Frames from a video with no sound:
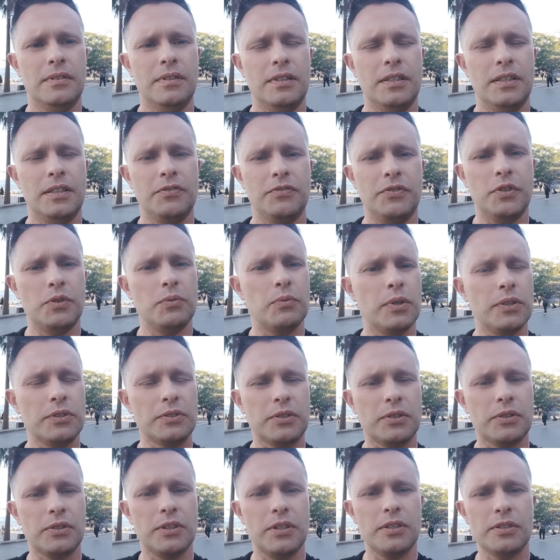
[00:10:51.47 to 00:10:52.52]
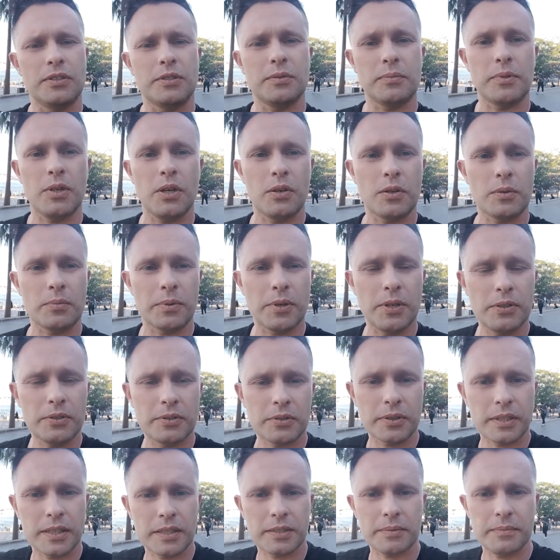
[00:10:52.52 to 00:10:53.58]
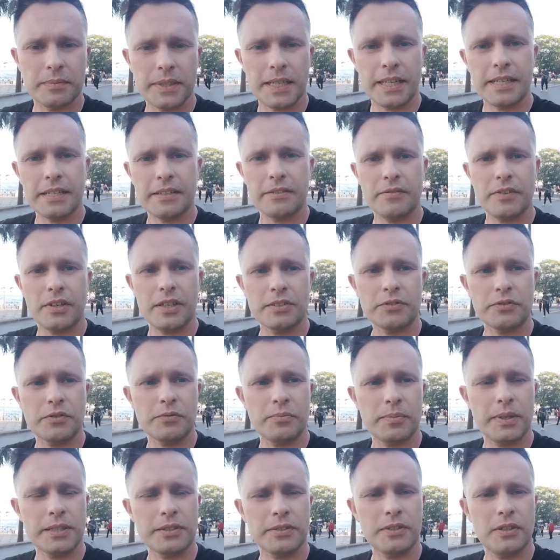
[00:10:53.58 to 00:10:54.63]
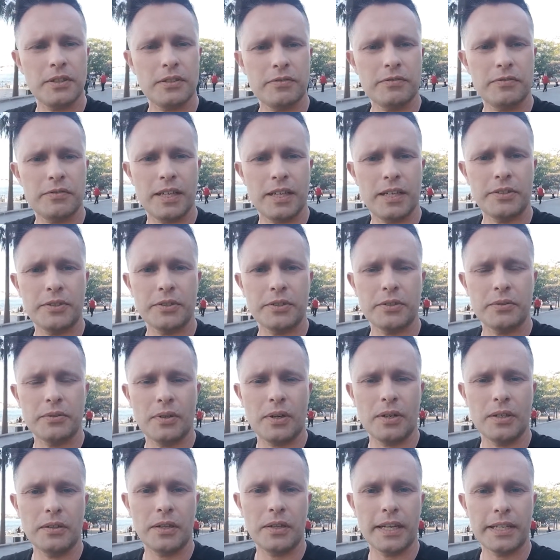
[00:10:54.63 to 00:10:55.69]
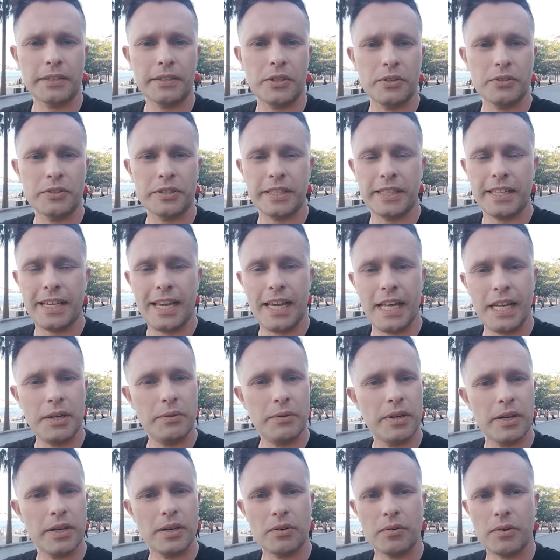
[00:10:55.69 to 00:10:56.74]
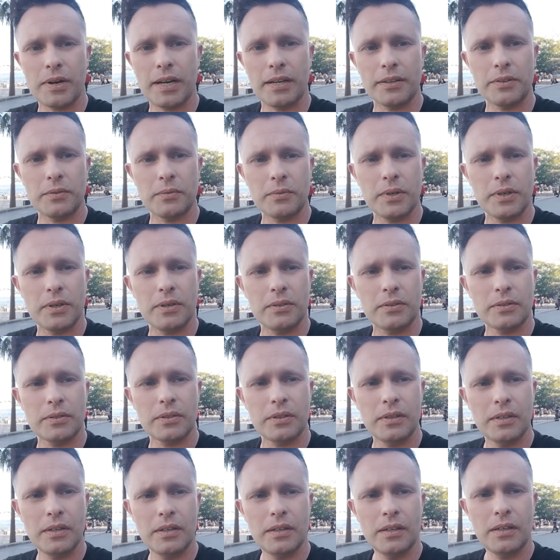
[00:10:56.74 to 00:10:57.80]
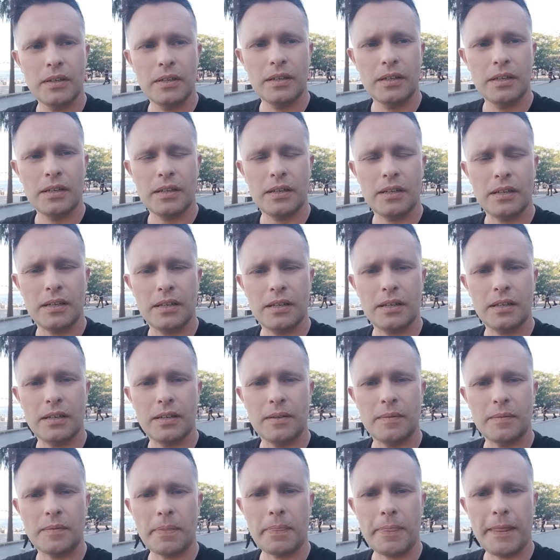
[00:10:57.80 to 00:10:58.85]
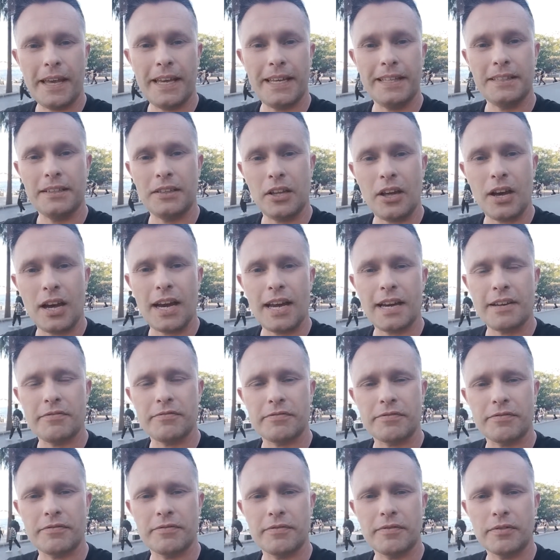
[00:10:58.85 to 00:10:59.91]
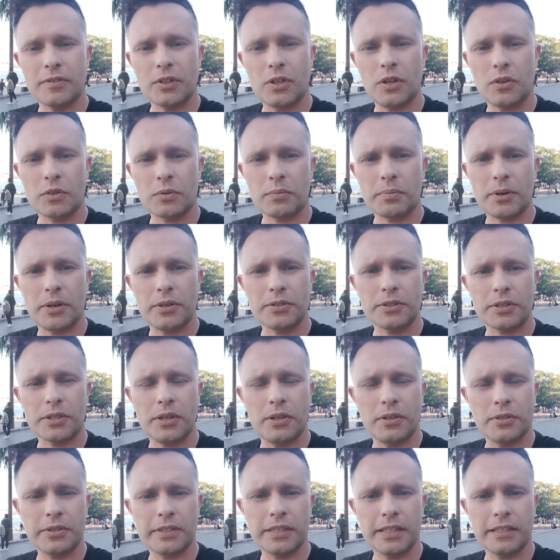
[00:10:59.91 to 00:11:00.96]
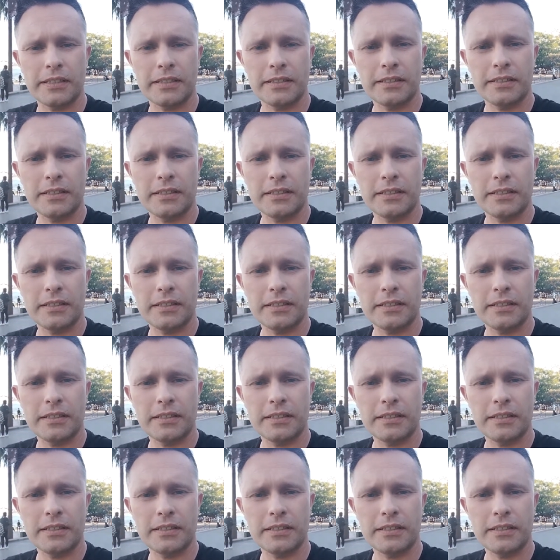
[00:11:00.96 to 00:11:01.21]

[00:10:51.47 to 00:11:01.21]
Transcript: if you want to learn some cold approach or get some dating advice with myself, I do online coaching anywhere around the world, and live cold approach coaching